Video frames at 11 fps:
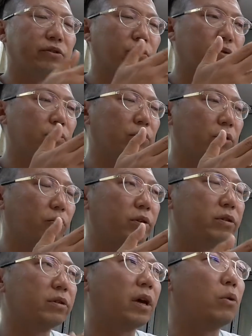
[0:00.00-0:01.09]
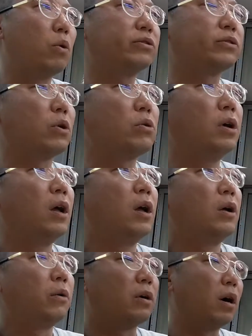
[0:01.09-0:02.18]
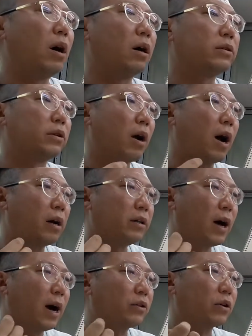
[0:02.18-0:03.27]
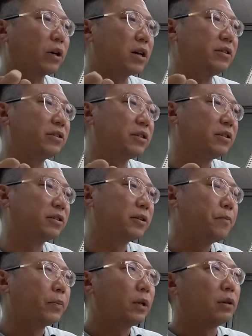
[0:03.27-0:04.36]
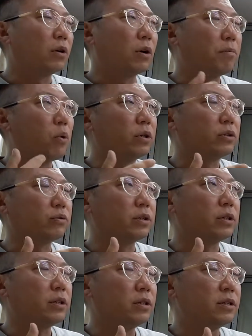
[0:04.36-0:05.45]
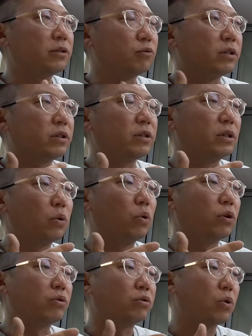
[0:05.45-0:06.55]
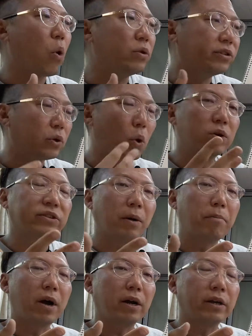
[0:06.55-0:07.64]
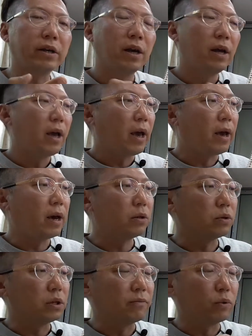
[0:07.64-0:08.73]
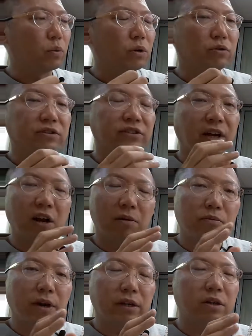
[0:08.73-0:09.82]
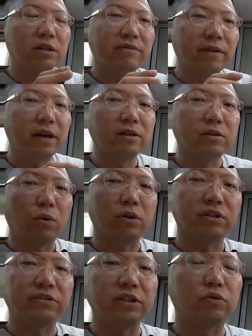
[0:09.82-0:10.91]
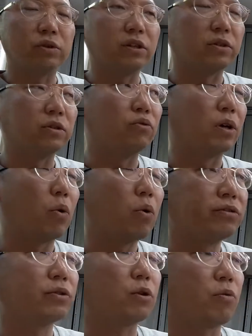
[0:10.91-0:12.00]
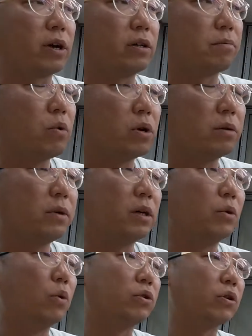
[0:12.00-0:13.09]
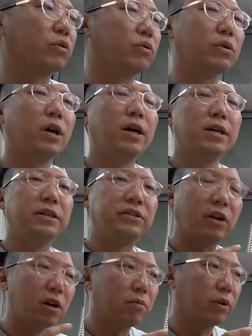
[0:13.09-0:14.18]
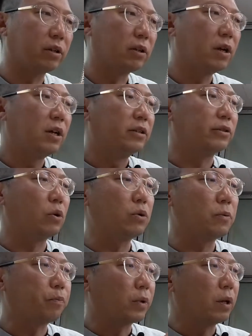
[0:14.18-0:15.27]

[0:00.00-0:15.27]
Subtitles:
to the written, and also in other cases, the poetry is written in order to console somebody. And if you want to celebrate an event or the situation, you can also write a poem in order to celebrate. So